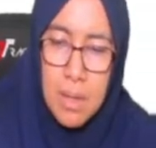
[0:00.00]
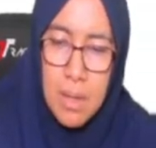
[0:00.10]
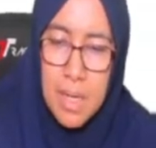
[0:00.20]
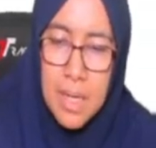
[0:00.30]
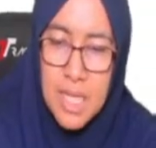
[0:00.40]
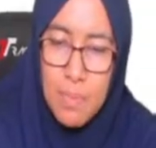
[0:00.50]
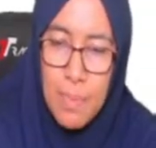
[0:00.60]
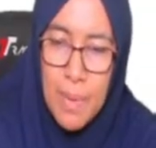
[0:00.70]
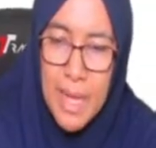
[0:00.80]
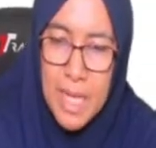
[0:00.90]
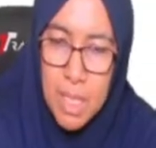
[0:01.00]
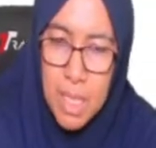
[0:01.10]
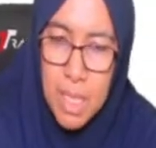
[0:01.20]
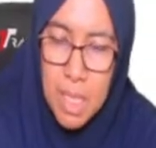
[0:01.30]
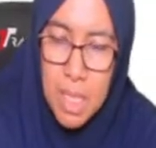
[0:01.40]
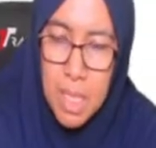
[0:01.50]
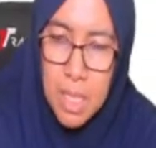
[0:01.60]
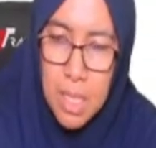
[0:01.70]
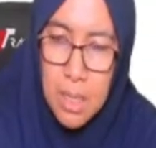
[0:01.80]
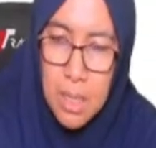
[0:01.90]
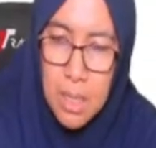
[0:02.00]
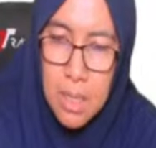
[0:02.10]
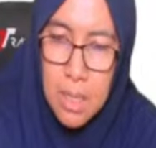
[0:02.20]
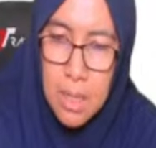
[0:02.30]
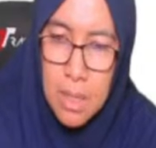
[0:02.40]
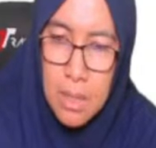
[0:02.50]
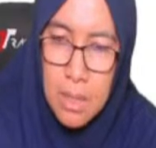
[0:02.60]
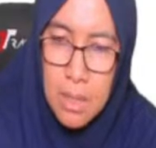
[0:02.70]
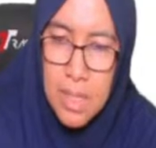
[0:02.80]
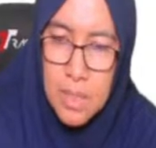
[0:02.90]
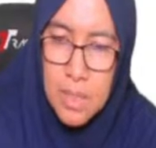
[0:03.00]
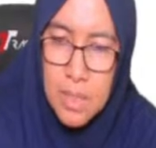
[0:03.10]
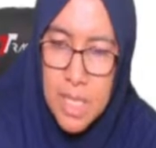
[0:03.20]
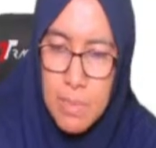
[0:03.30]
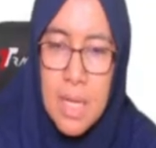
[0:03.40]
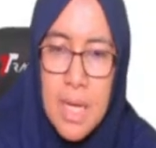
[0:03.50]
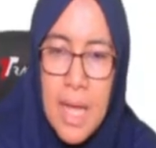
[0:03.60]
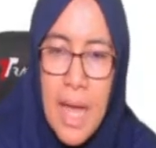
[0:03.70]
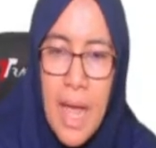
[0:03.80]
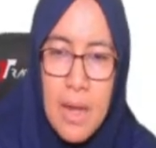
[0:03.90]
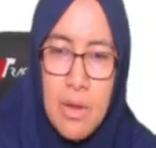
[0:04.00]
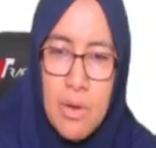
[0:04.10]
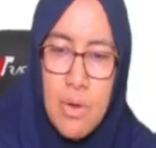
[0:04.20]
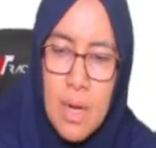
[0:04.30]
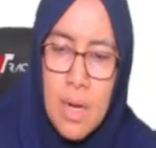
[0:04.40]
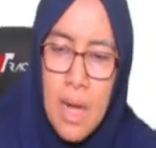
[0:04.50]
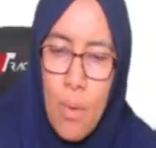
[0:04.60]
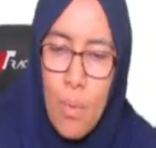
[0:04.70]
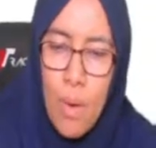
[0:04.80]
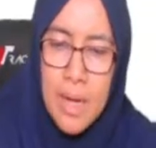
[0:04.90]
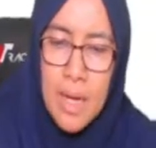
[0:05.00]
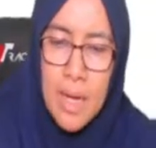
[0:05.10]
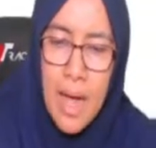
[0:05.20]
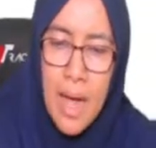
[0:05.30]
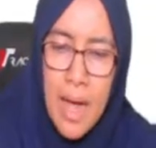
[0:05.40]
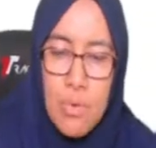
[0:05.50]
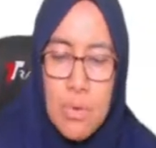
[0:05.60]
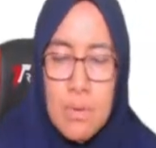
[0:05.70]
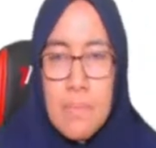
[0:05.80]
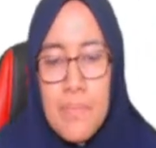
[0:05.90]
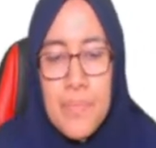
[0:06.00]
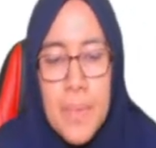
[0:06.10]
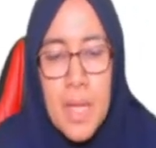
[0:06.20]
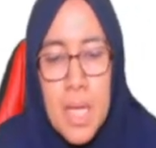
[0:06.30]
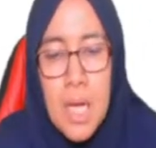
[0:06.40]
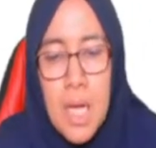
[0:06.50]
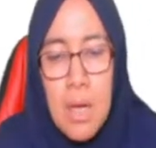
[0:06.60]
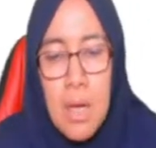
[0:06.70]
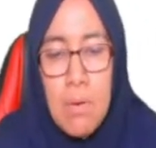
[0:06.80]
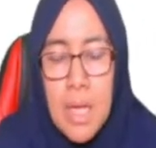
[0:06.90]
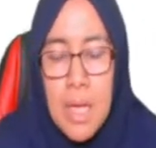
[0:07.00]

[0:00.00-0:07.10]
displacement, known displacement, and known lawan dia unknown. Okay,